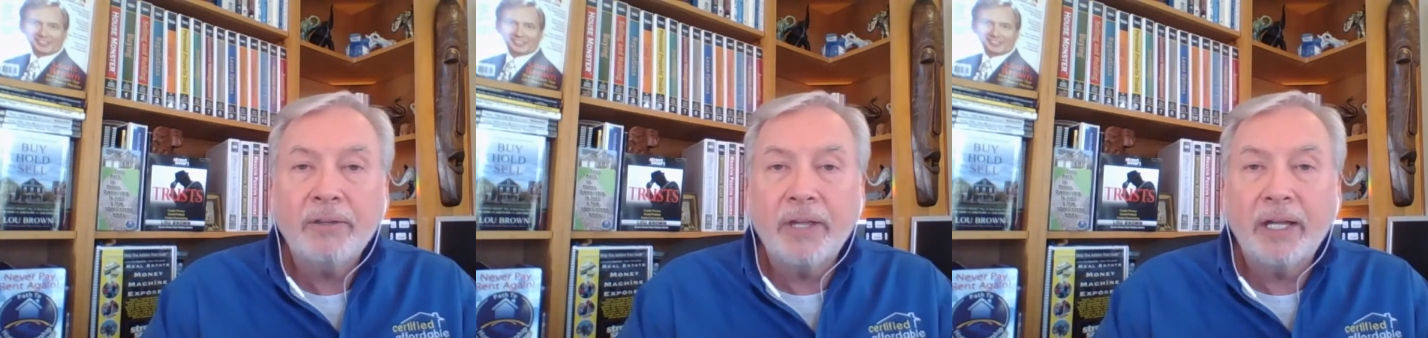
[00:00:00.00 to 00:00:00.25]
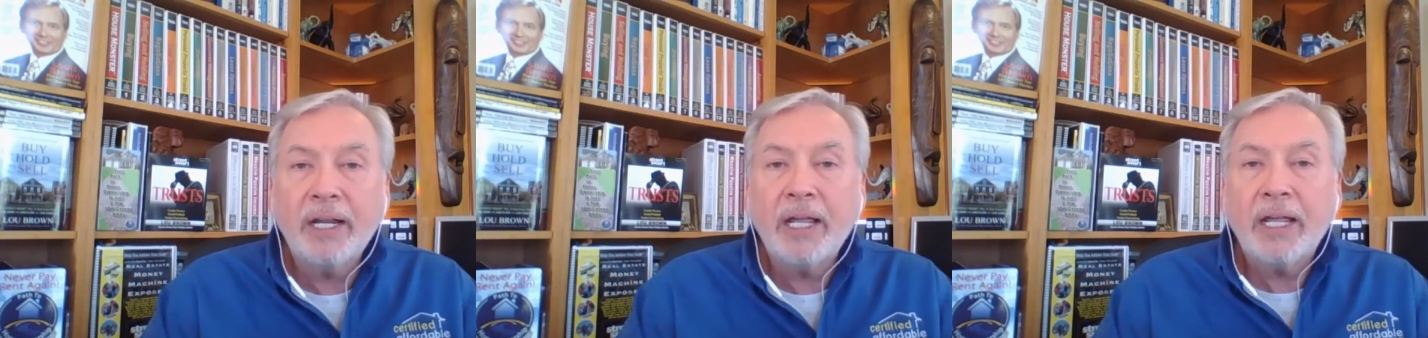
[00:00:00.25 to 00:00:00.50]

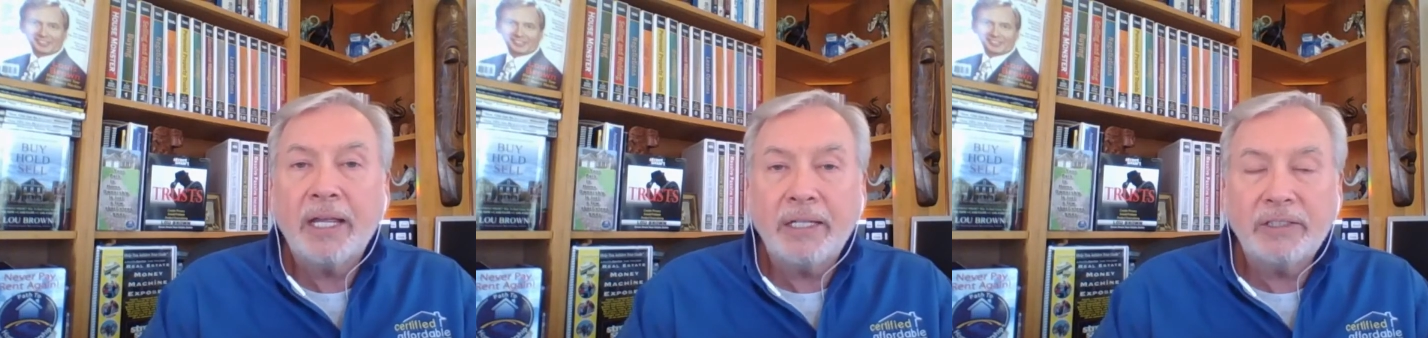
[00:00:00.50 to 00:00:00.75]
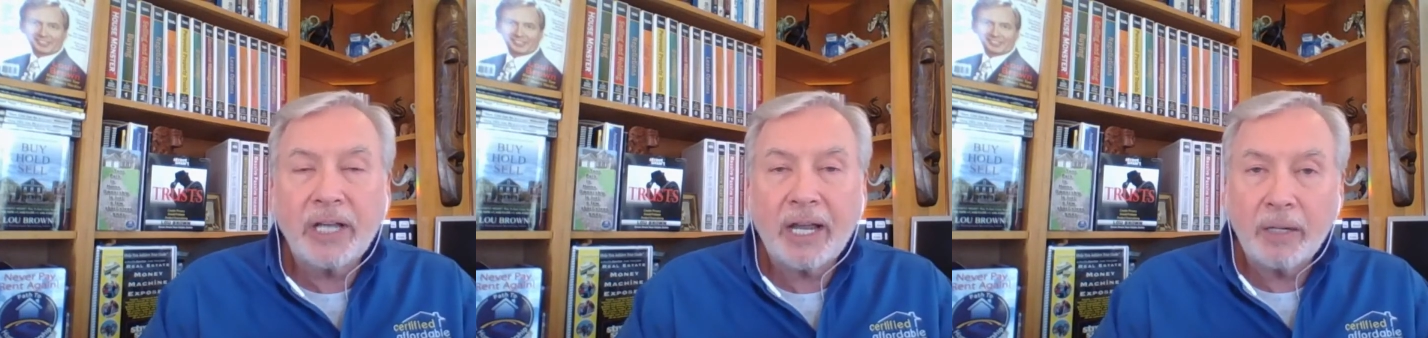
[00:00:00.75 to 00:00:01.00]
Speaker 1: that
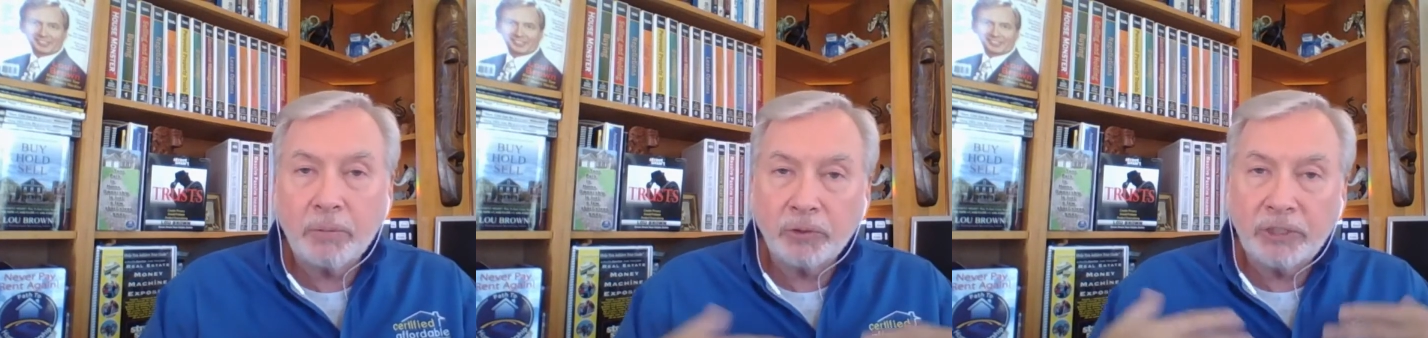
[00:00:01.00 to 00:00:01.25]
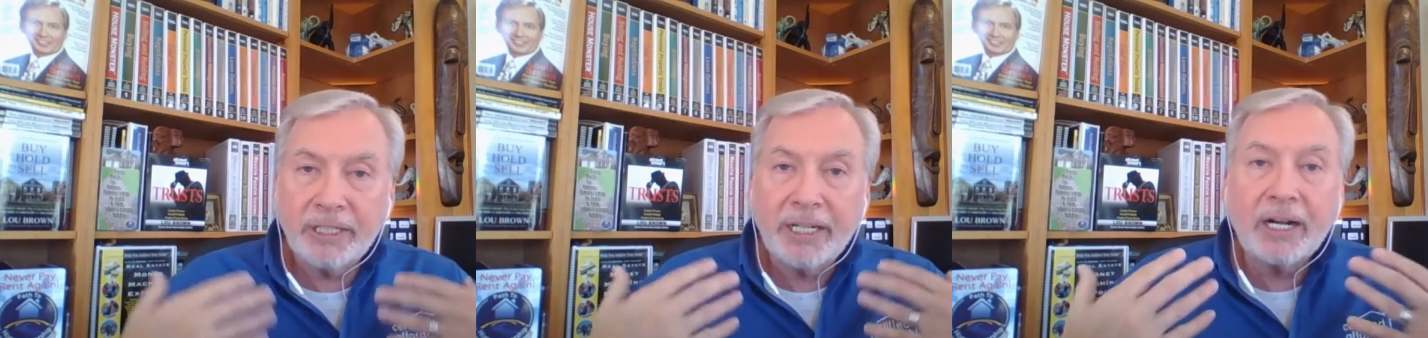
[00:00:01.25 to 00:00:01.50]
he's able
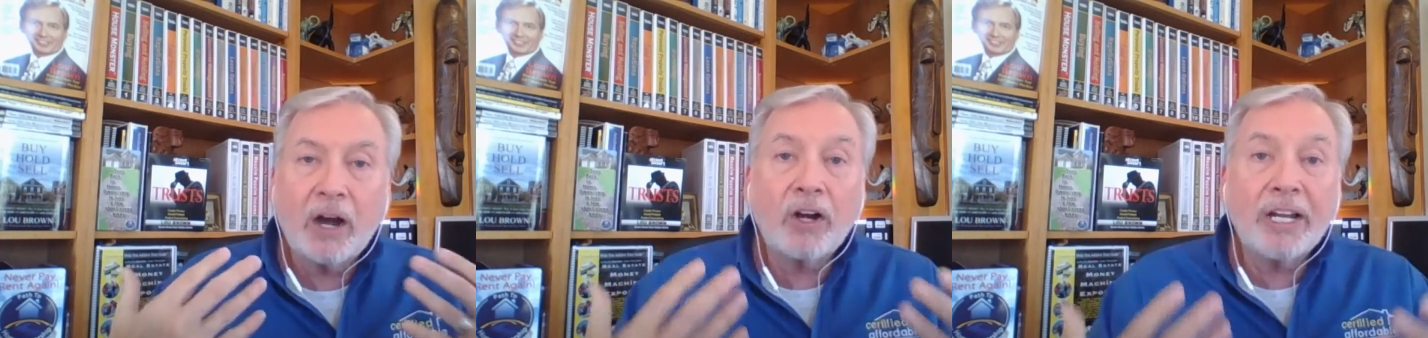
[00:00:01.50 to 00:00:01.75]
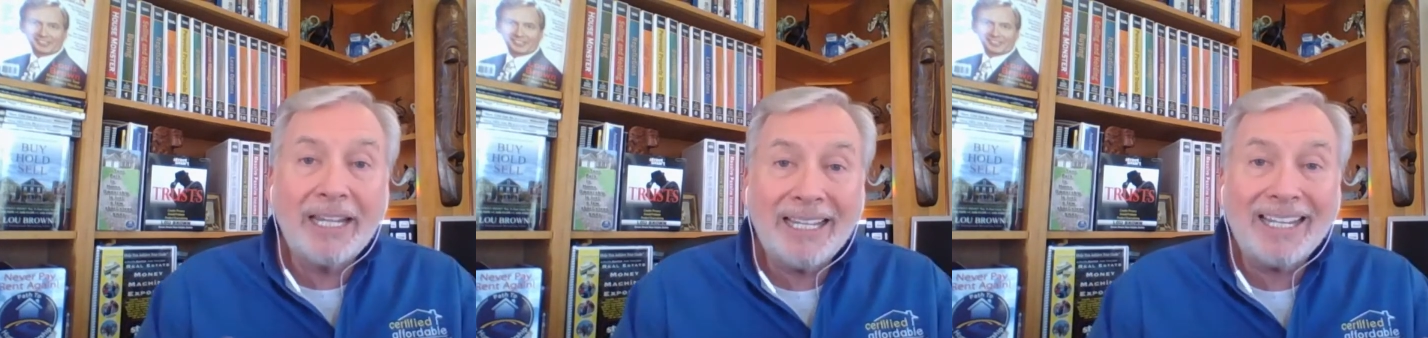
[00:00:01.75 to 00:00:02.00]
to get
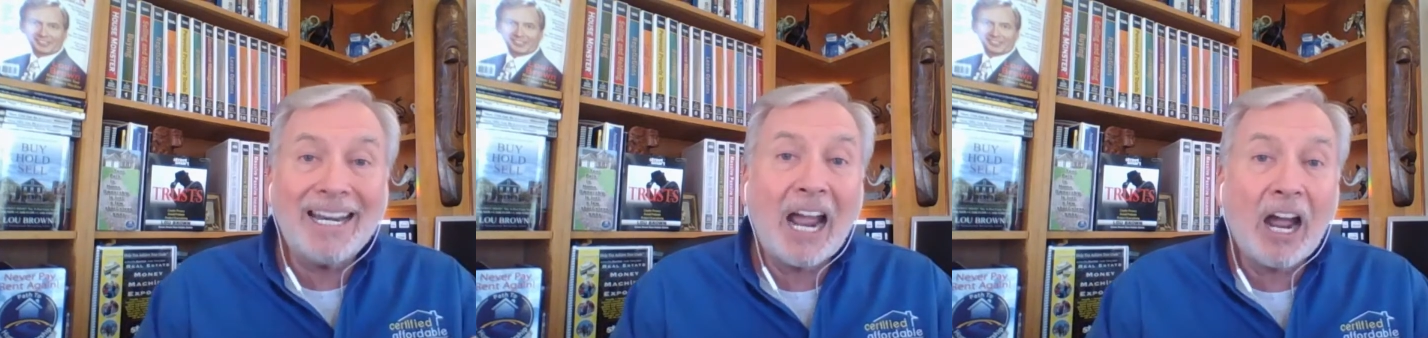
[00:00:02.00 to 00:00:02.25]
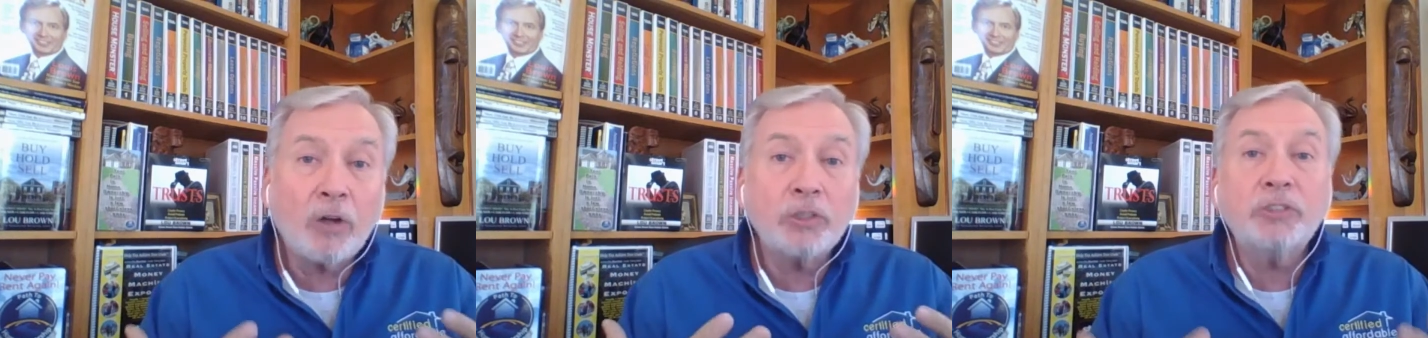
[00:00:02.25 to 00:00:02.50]
our
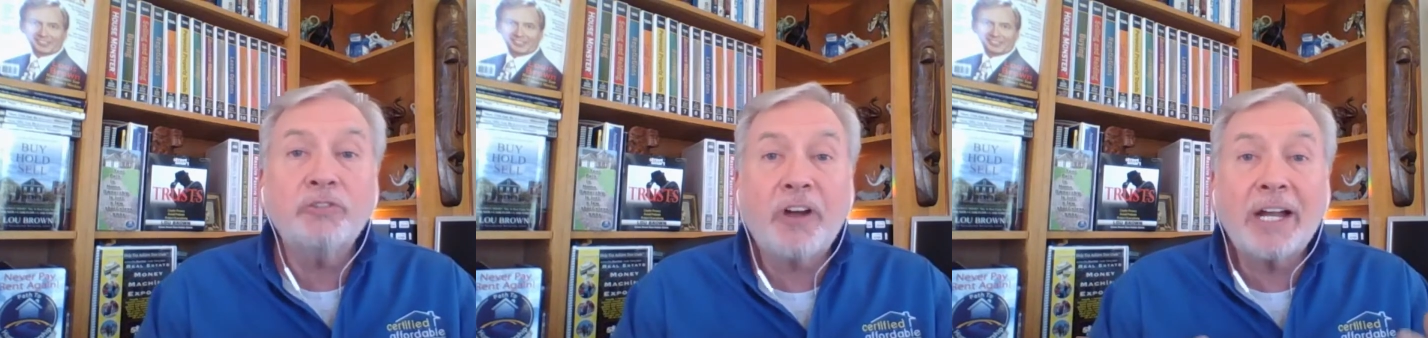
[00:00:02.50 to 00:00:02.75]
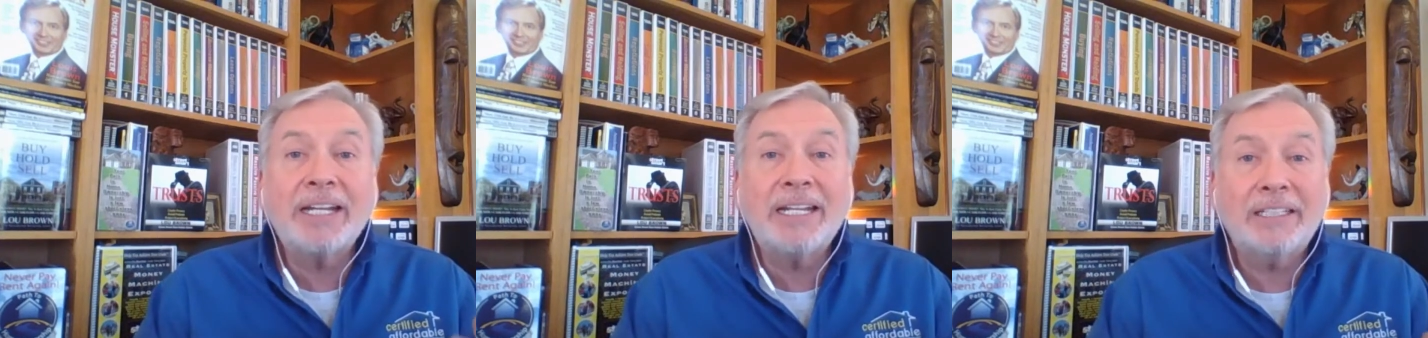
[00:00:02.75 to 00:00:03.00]
in-house
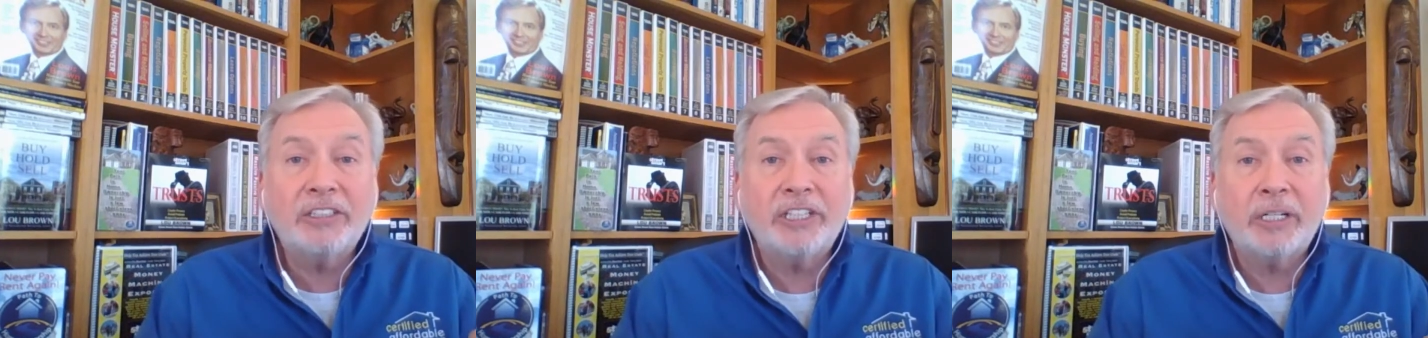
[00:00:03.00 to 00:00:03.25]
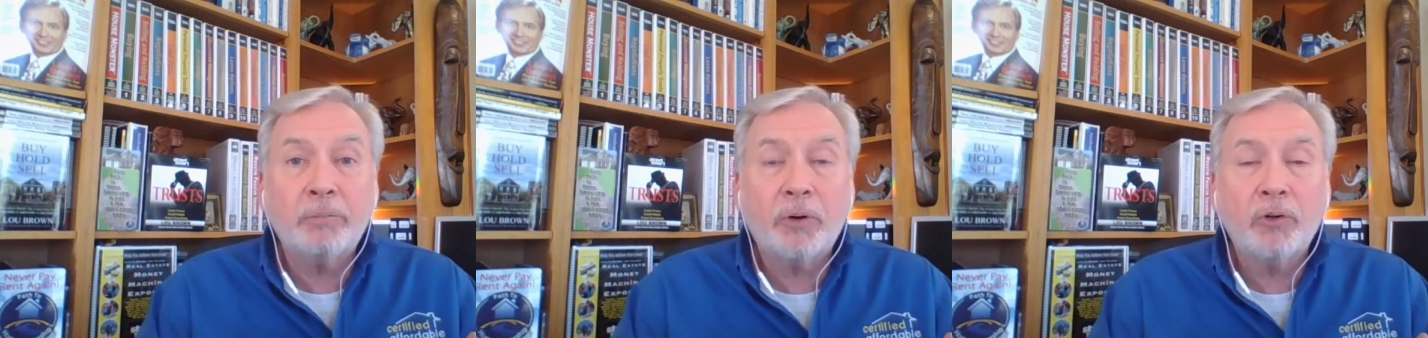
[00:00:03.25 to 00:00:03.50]

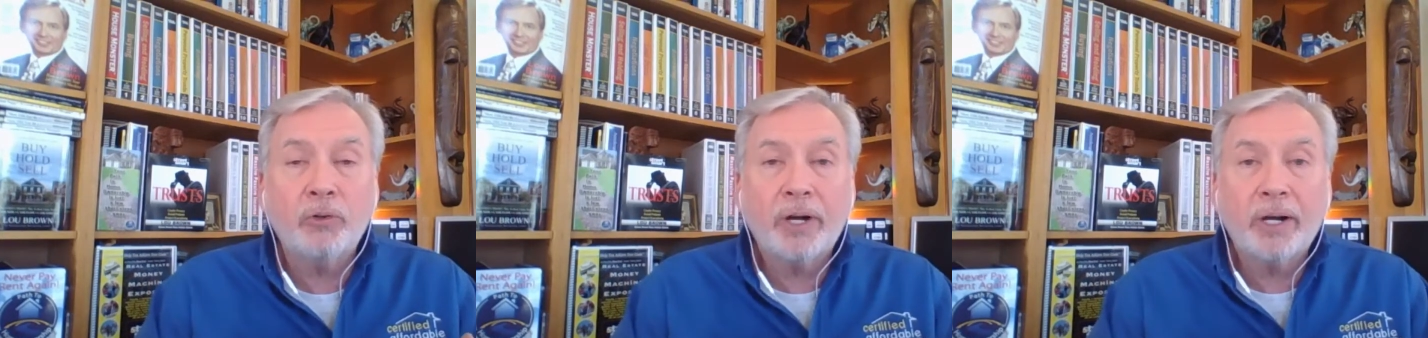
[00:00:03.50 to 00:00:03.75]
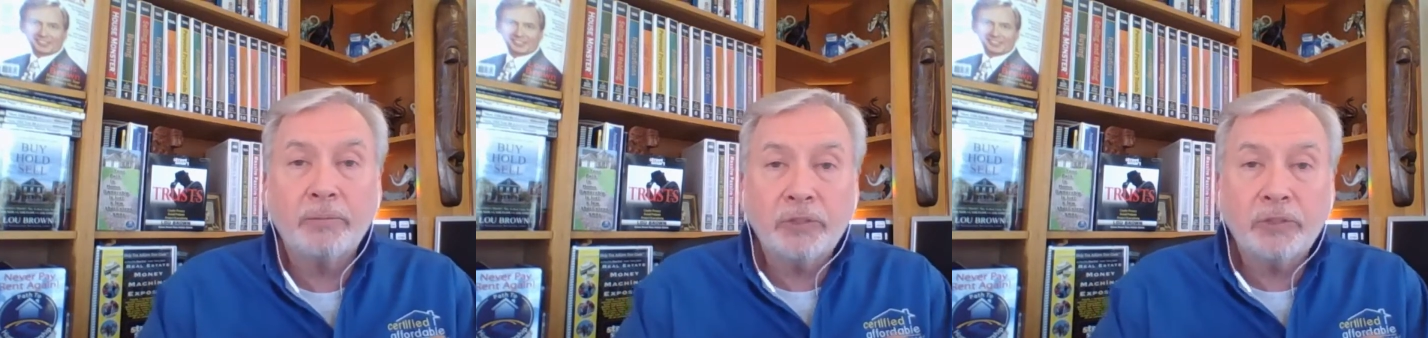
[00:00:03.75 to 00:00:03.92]
financing program.